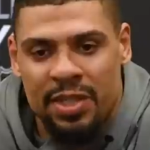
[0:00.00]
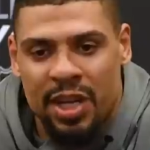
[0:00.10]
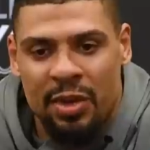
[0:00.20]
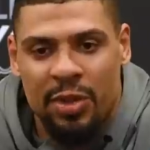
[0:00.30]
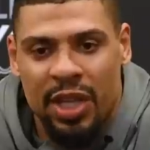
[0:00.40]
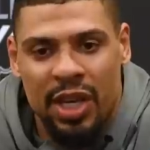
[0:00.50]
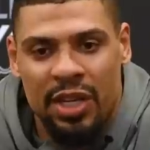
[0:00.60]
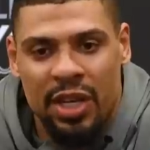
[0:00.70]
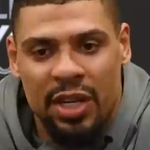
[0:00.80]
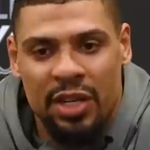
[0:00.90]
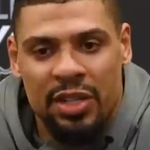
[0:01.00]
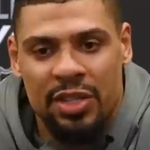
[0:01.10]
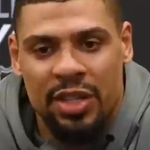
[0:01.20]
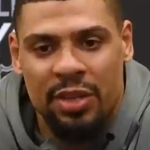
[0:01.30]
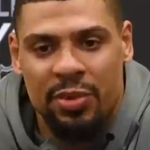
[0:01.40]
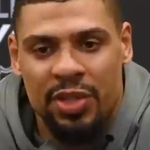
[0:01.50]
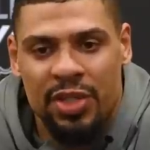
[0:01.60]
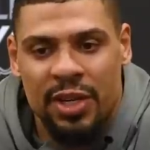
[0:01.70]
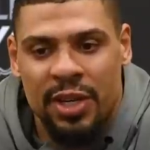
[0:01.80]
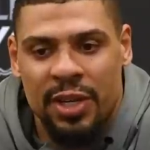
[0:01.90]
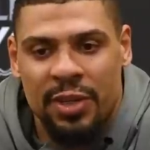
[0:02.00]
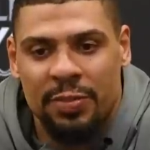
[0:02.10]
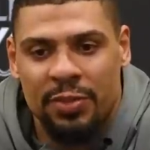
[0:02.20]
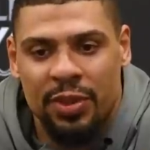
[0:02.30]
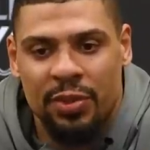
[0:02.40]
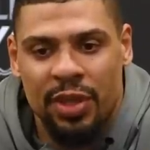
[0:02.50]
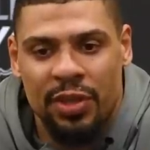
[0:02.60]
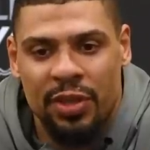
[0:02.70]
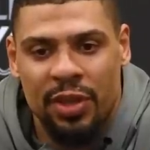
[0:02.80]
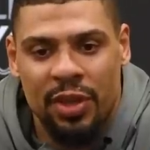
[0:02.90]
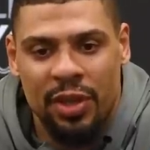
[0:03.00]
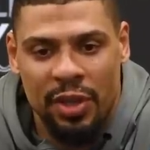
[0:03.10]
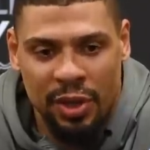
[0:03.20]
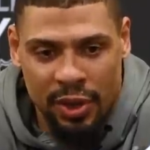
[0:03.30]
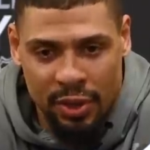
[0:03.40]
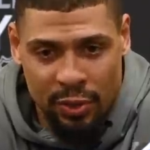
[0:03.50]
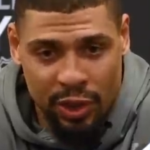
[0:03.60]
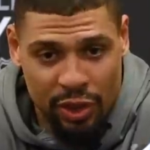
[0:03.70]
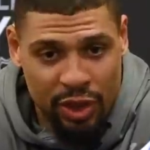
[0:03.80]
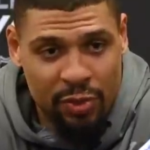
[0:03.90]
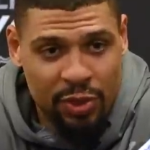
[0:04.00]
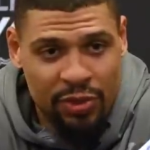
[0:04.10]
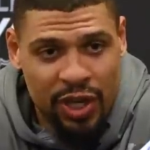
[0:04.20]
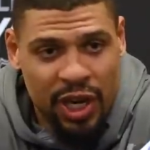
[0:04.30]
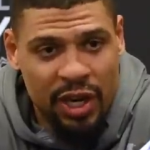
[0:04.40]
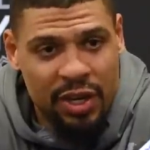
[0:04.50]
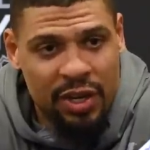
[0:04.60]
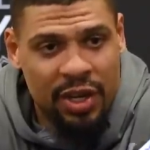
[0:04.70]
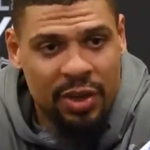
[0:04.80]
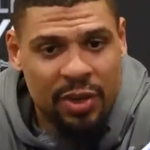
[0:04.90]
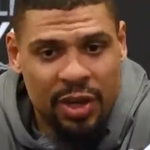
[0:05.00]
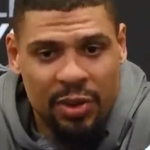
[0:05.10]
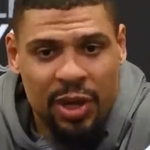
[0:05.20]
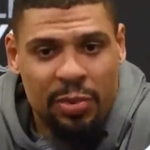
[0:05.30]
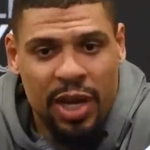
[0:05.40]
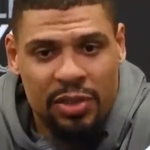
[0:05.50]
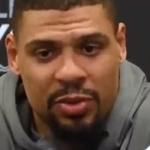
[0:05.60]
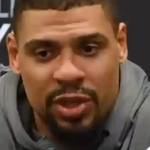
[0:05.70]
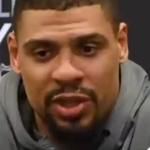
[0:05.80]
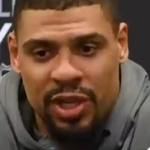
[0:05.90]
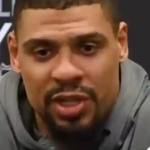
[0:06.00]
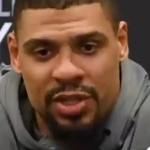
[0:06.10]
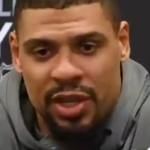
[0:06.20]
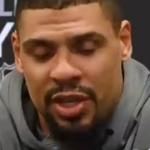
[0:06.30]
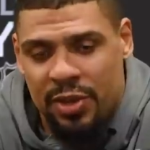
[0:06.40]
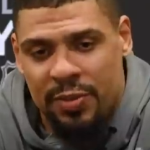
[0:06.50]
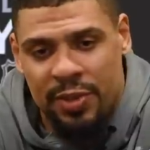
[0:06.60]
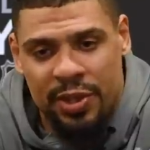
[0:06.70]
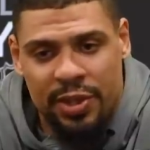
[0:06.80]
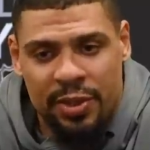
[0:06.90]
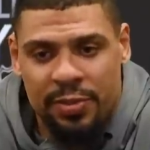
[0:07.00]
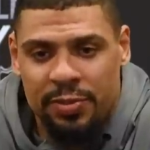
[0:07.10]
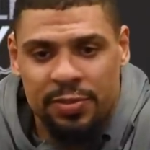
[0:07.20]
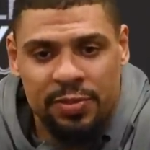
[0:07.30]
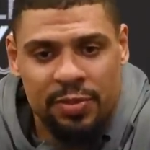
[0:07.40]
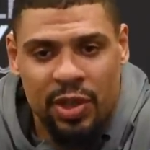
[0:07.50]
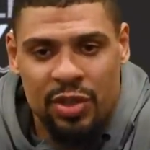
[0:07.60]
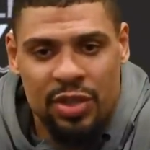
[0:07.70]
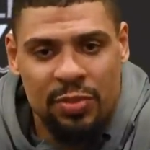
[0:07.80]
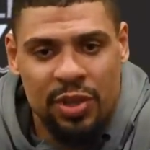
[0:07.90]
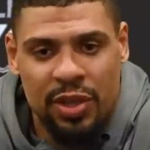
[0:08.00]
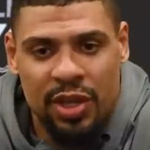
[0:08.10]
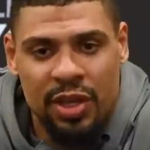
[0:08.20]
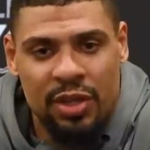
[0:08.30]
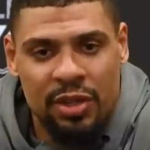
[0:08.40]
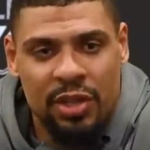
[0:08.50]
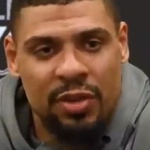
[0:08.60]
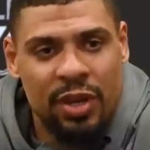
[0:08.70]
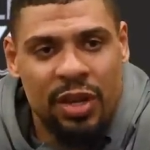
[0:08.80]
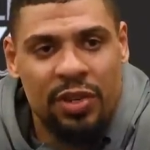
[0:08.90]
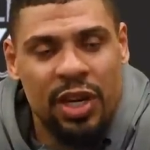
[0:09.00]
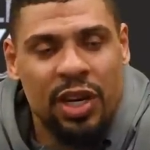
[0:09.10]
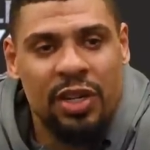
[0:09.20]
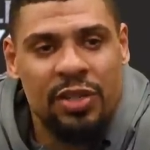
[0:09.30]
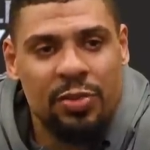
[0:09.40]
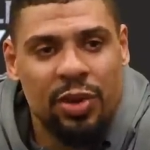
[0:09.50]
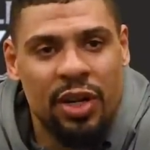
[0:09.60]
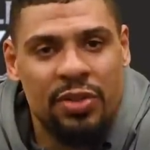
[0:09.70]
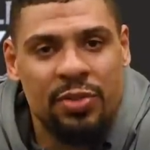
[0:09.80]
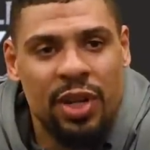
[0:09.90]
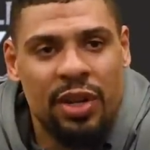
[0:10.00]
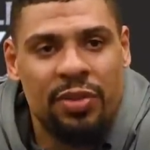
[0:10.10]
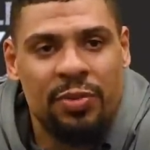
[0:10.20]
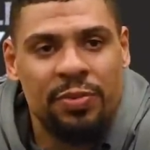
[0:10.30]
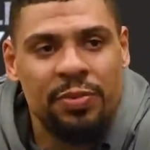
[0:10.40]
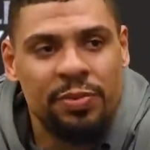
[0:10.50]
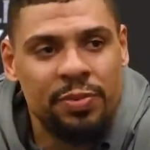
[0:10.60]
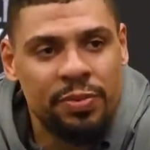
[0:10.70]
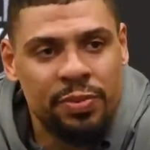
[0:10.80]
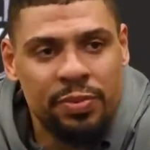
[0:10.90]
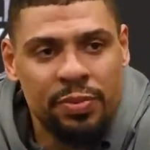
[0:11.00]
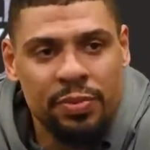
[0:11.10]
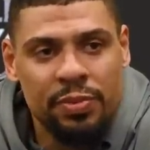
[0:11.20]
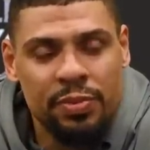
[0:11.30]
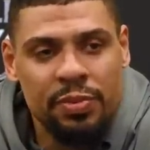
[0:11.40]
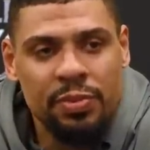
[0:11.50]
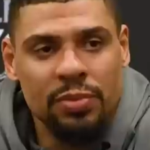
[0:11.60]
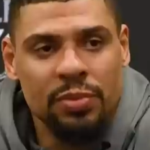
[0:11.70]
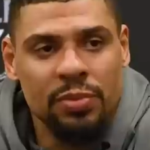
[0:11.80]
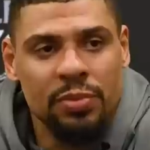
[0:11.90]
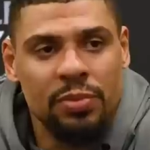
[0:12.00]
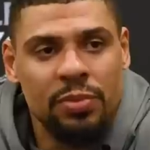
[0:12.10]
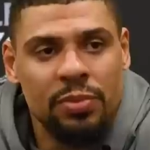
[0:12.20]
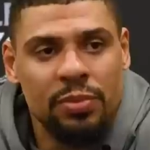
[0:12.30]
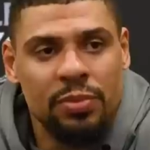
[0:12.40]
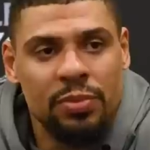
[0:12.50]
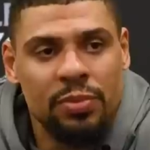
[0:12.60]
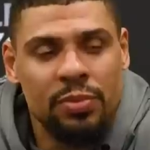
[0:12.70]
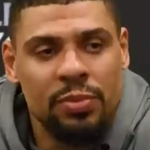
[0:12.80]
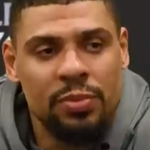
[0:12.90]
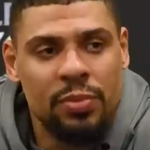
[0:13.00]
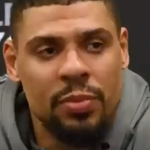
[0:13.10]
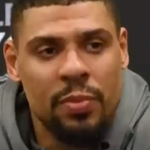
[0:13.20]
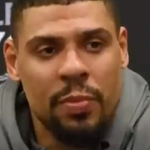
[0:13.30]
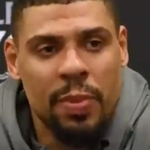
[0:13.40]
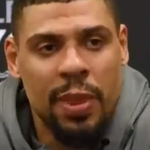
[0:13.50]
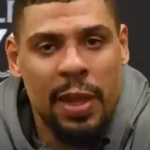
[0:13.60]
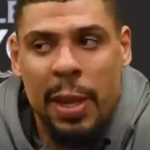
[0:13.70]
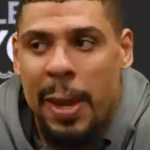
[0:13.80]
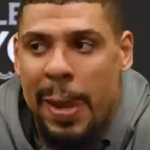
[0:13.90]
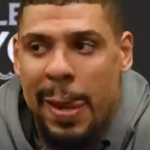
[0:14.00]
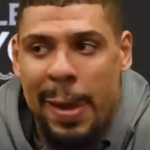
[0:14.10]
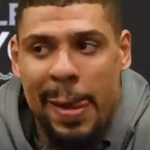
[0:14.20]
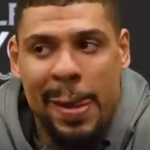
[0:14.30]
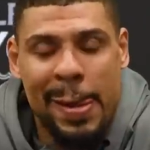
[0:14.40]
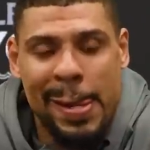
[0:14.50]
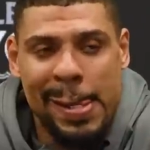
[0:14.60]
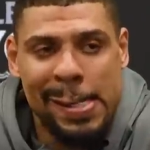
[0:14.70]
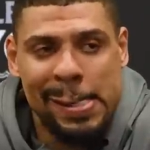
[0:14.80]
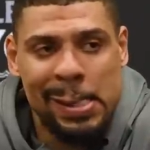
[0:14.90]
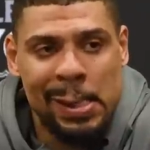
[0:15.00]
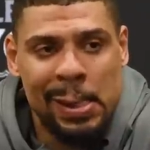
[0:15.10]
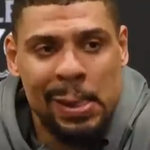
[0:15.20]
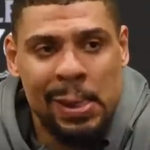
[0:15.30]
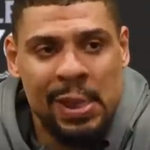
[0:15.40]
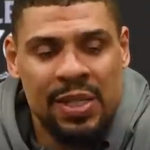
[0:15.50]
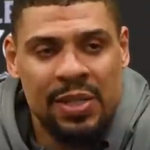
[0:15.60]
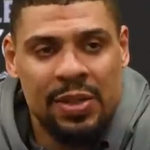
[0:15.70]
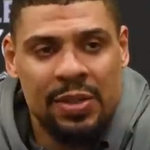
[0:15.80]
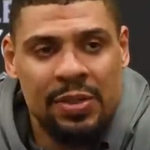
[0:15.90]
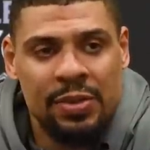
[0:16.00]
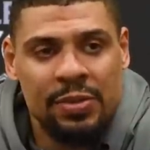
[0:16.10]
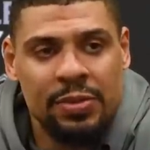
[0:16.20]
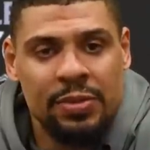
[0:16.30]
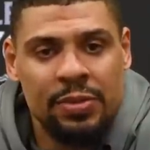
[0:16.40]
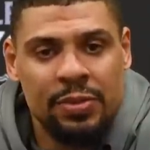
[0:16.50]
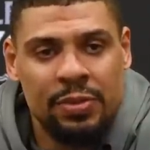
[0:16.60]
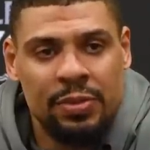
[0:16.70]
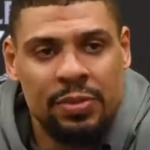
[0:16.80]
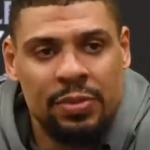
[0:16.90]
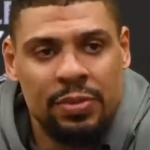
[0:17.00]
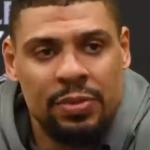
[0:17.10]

kind of been the identity of this team is, you know, we learn and we forget, and we get back to work the next day, and, you know, it's something that you definitely have to carry into the playoffs, and we have. How does it work, Ryan, when, like, at the end of the game, you knew it was Domi that went